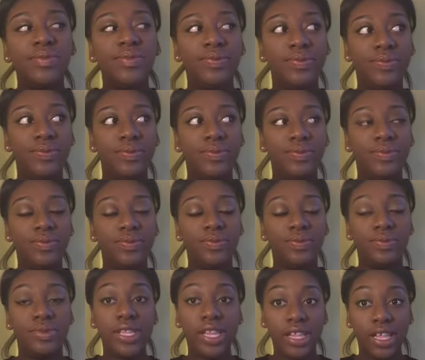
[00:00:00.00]
If you
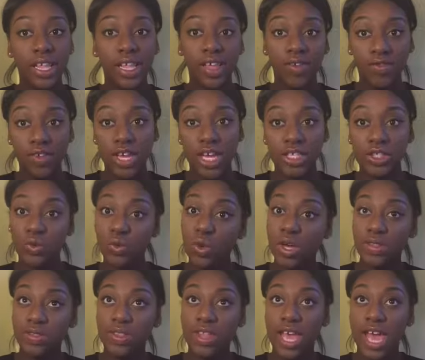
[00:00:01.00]
guys
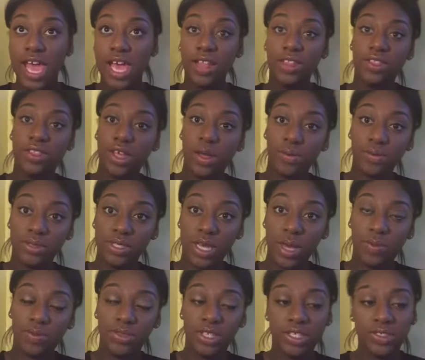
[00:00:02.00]
want that, thumbs
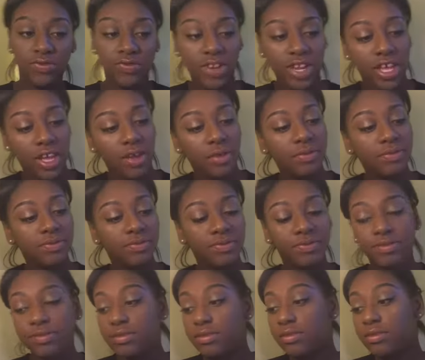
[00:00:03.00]
up this video.
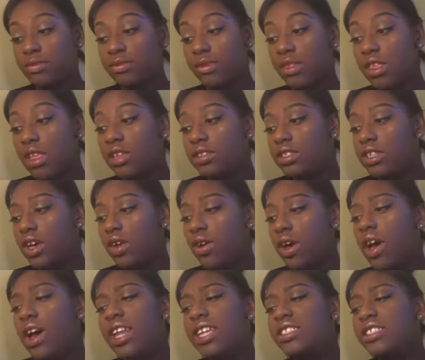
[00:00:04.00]
So
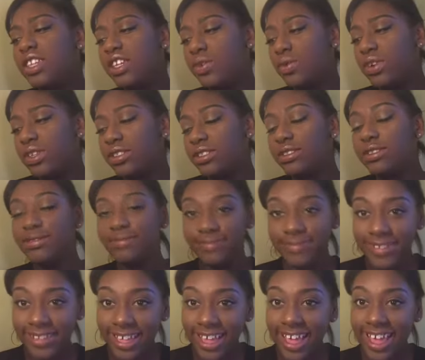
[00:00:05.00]
I didn't tell you what.
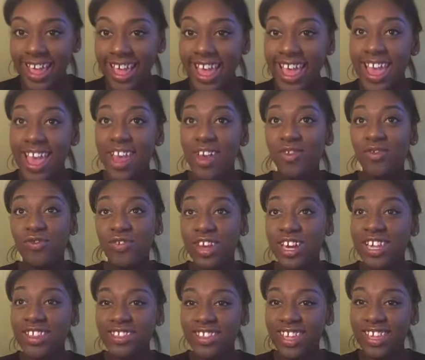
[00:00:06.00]

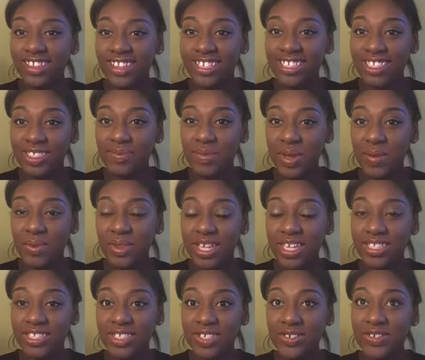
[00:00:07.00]
Funny thing, this is
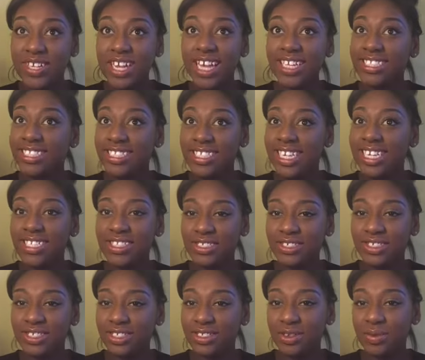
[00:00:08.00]
Maybelline too, and I didn't
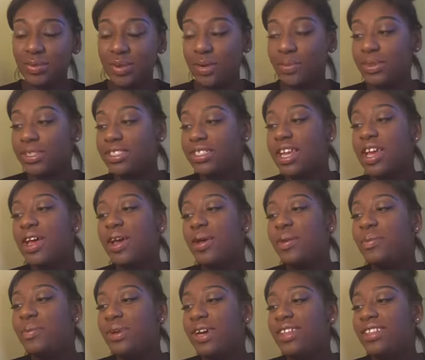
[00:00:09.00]
do this on purpose.
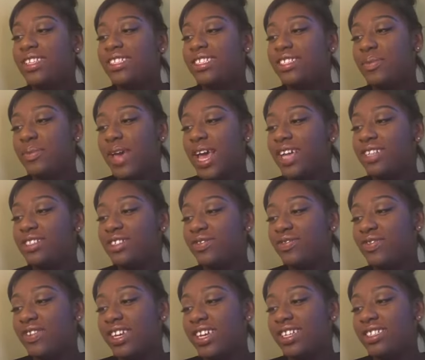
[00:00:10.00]
But this is the Master
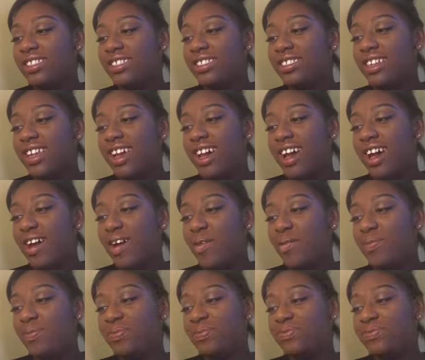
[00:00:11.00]
Fix
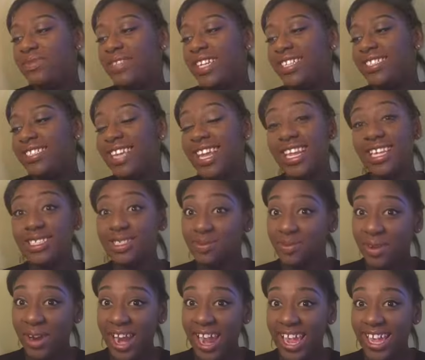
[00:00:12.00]
setting
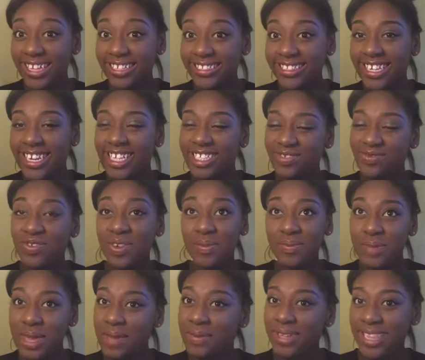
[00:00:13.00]
spray, and it's
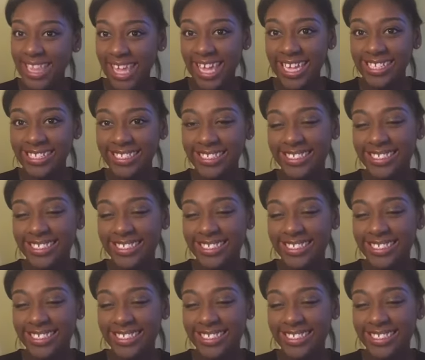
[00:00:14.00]
from Maybelline,